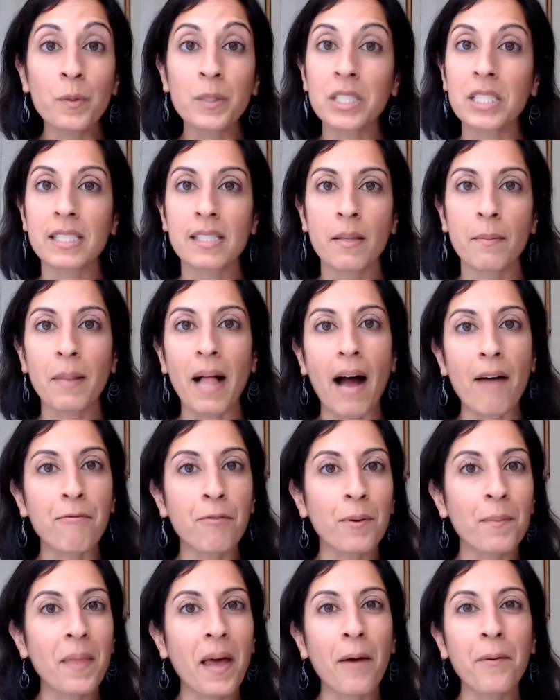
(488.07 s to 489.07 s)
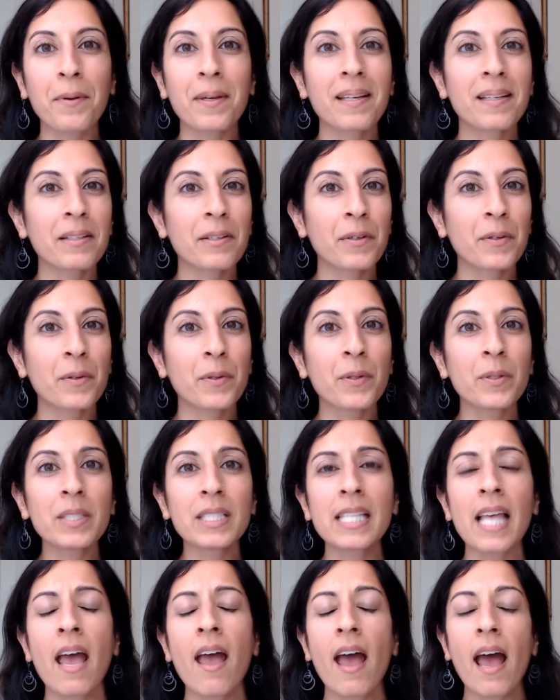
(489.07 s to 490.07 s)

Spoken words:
which is the platform that we use,